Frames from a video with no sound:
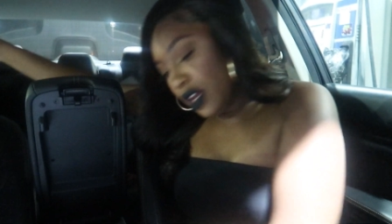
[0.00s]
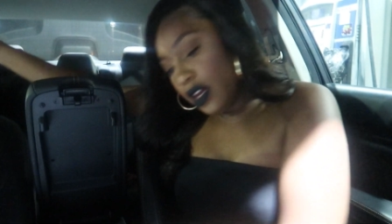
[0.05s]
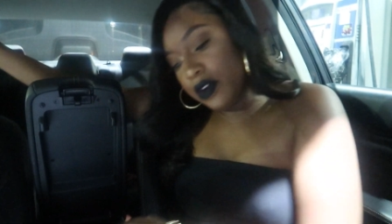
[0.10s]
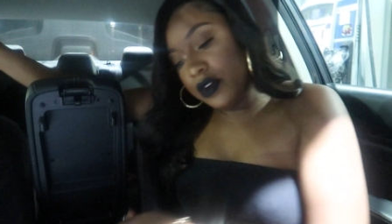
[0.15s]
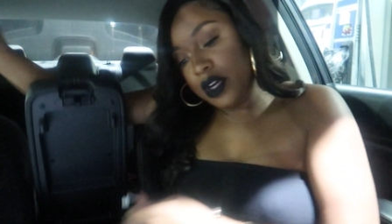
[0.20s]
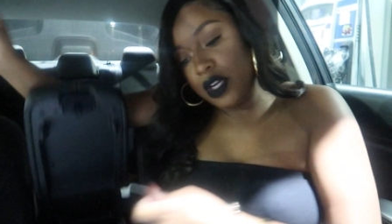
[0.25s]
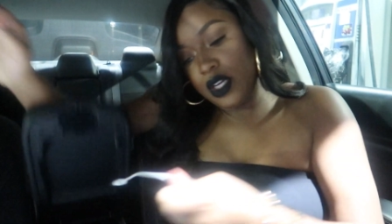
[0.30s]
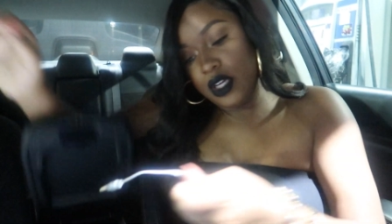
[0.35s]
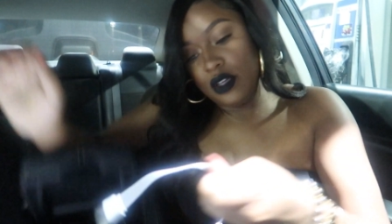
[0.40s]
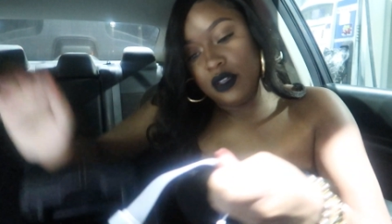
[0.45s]
here
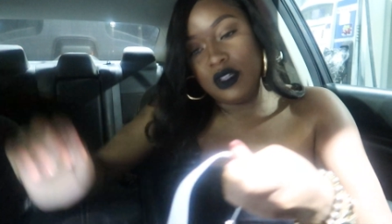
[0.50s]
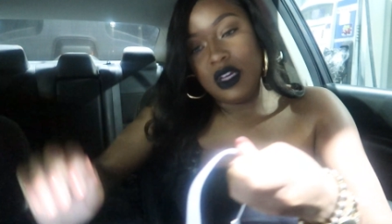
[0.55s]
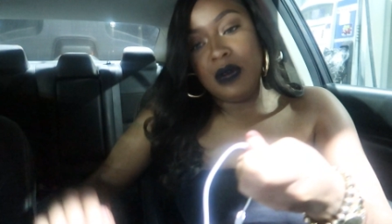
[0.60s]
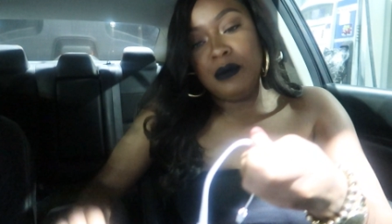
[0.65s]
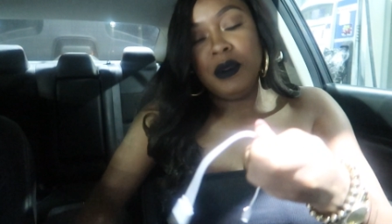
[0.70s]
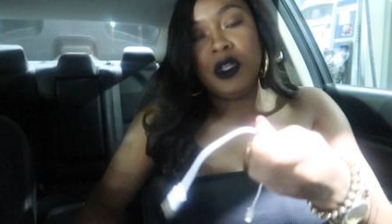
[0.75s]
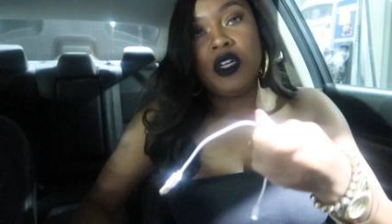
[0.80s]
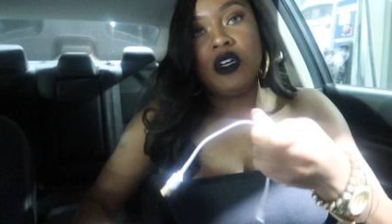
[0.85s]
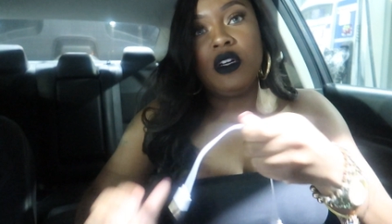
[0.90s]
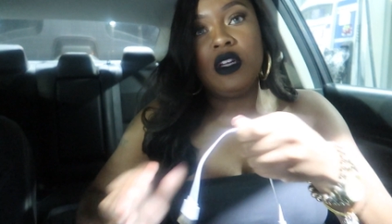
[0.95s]
it is i'm
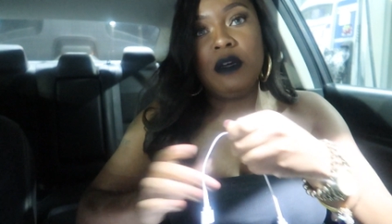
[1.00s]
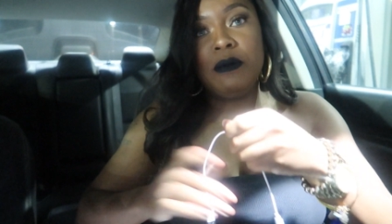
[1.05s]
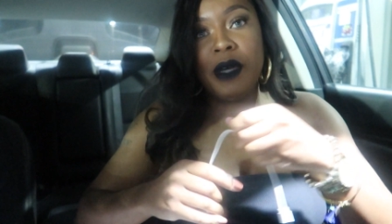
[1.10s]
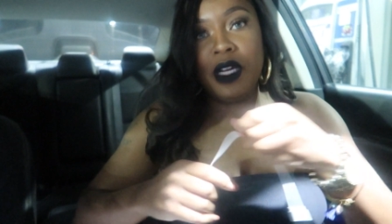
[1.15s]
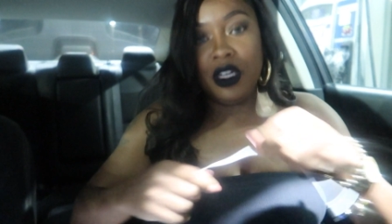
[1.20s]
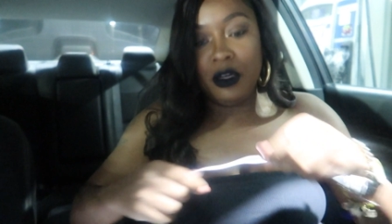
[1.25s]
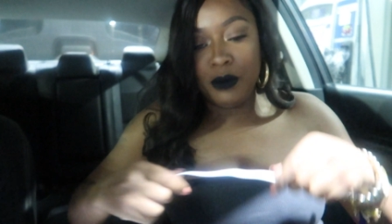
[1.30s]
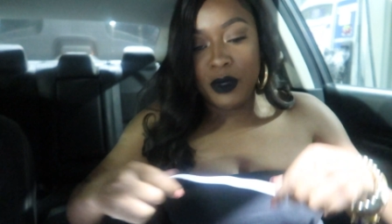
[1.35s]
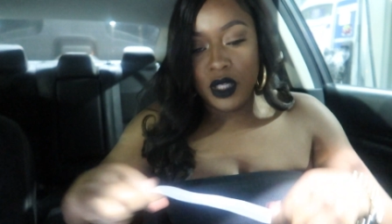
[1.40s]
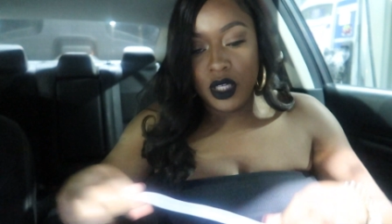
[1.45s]
literally
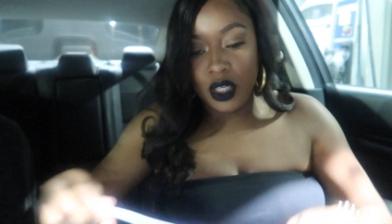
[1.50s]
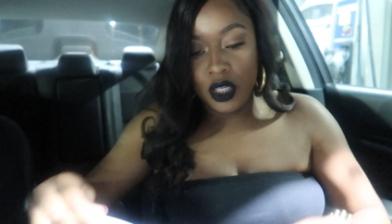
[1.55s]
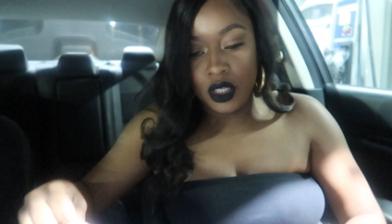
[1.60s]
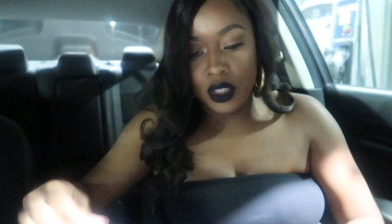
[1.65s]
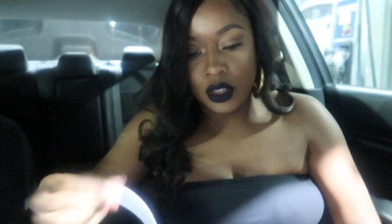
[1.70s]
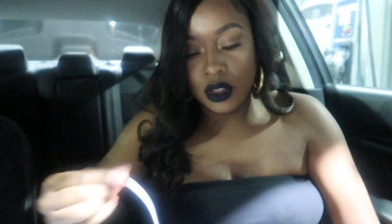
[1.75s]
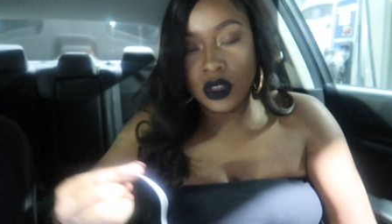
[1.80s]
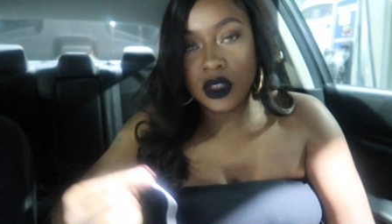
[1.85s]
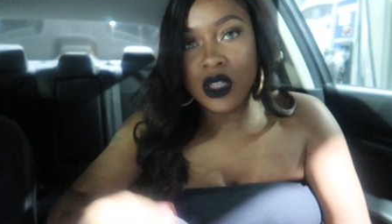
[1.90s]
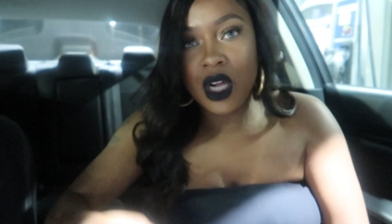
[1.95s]
about to plug it
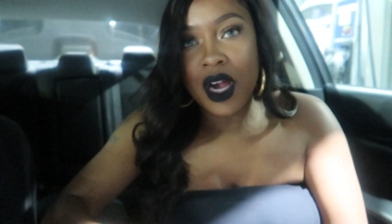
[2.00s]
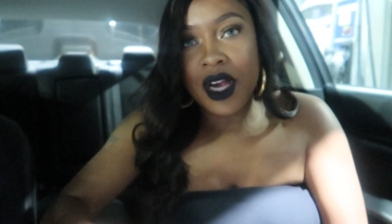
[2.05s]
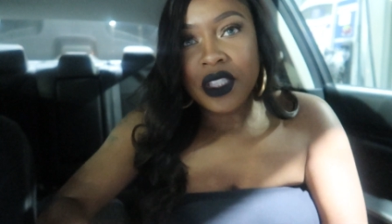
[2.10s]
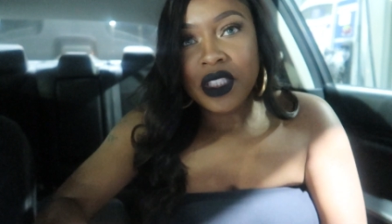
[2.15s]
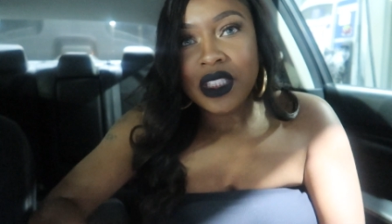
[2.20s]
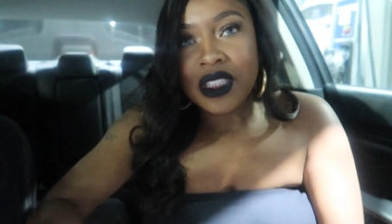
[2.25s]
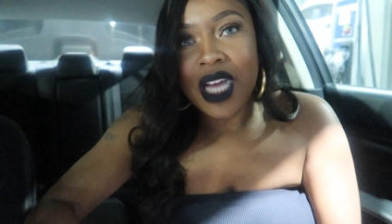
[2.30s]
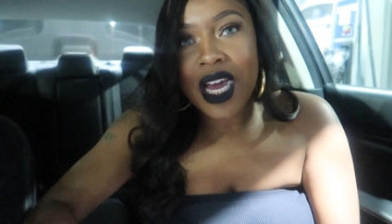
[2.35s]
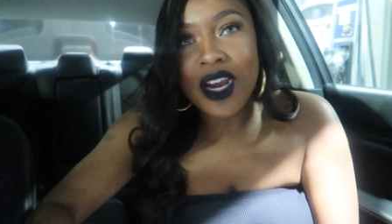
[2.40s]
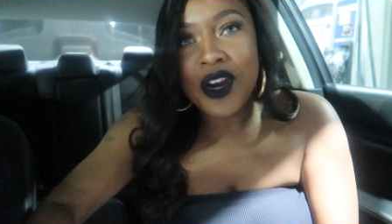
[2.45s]
up
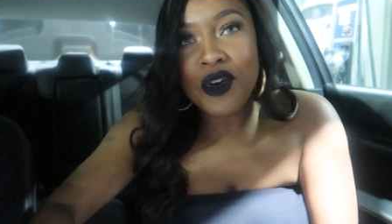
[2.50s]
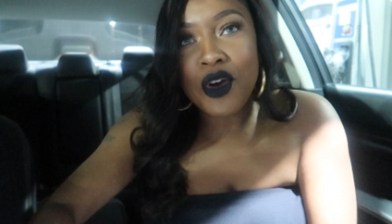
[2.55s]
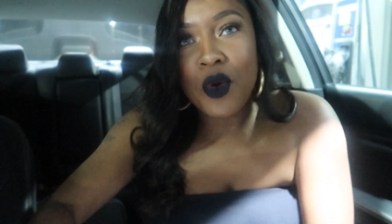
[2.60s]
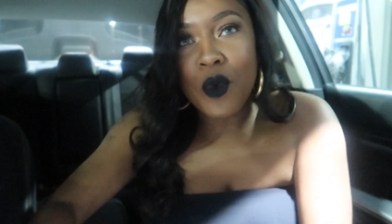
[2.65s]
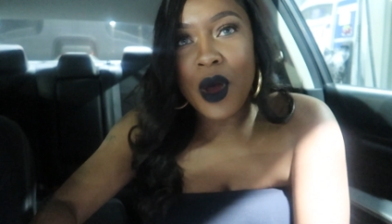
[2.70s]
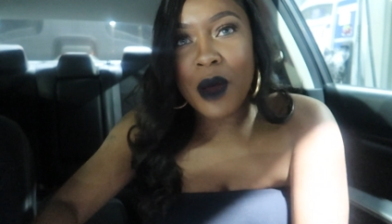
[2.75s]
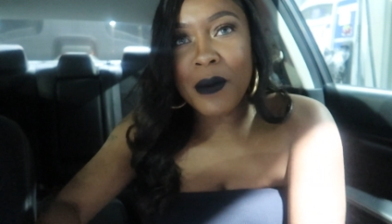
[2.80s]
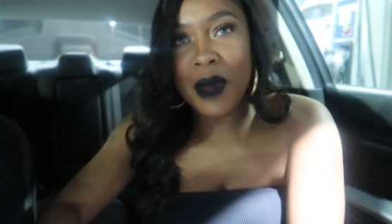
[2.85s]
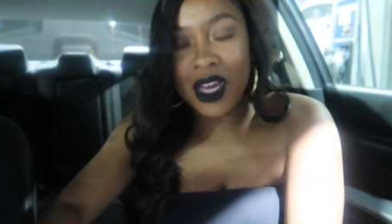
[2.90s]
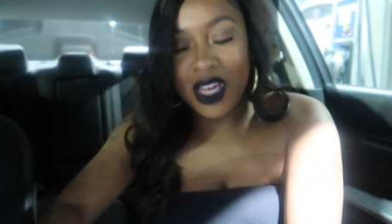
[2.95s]
i don't know
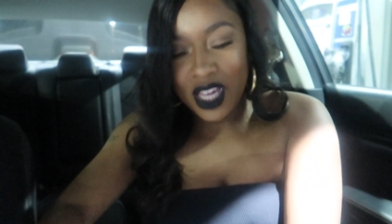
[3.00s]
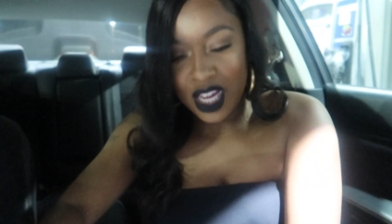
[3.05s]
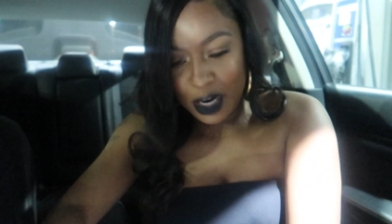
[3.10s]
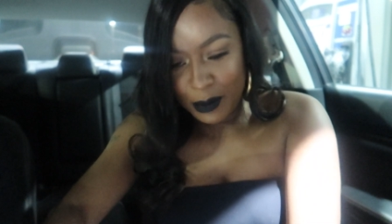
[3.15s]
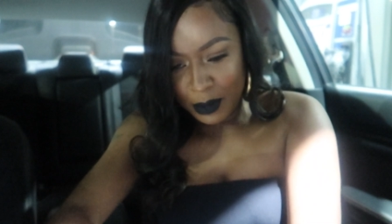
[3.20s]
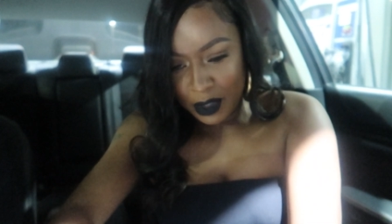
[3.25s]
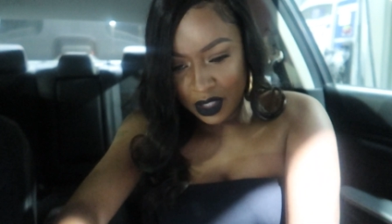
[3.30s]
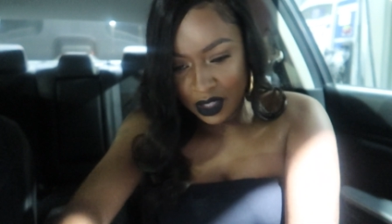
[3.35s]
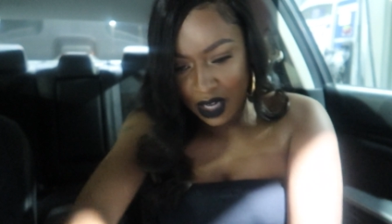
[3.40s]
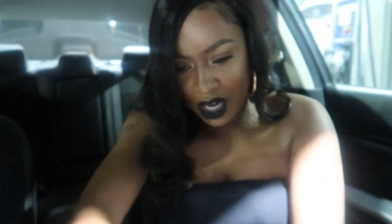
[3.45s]
why my
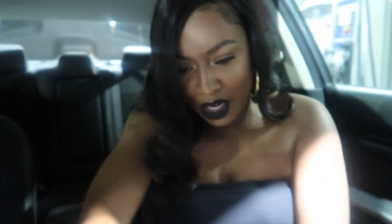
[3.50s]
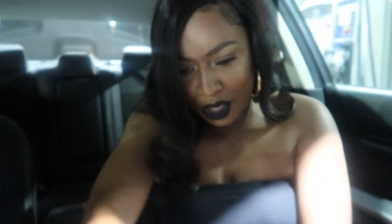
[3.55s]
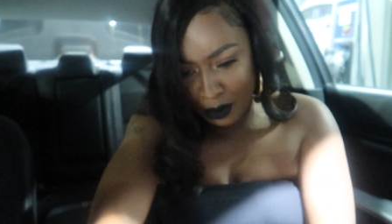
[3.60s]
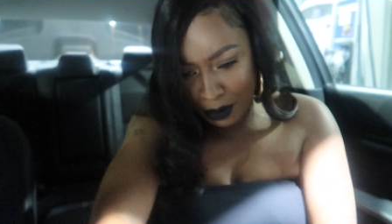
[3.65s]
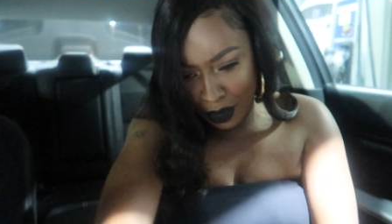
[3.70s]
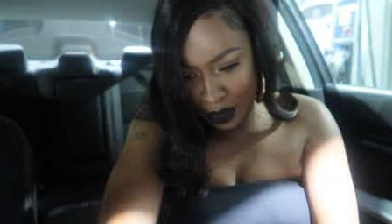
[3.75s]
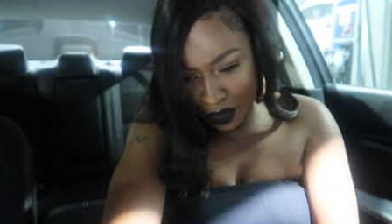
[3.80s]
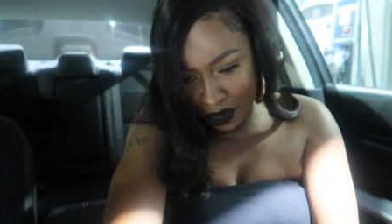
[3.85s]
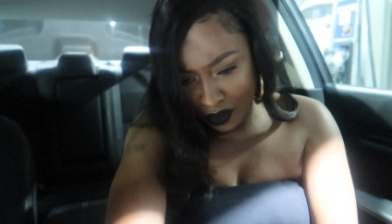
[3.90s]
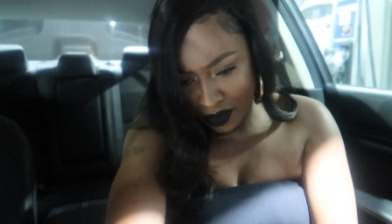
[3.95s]
camera look kind of
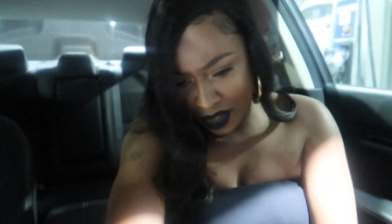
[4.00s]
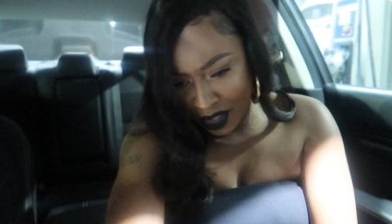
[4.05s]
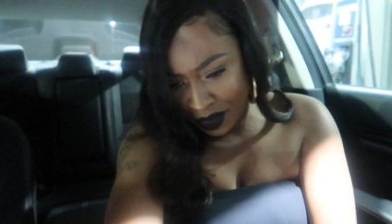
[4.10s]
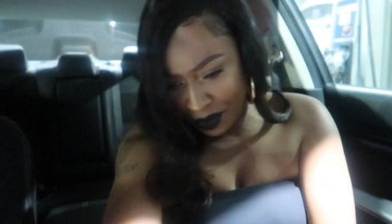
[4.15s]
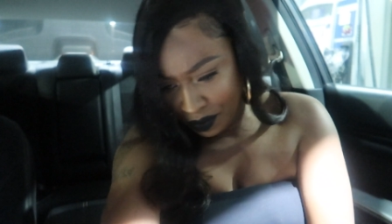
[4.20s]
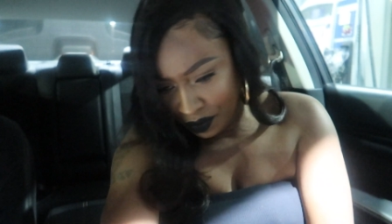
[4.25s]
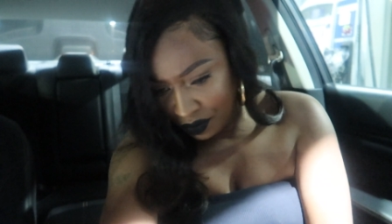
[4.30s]
blurry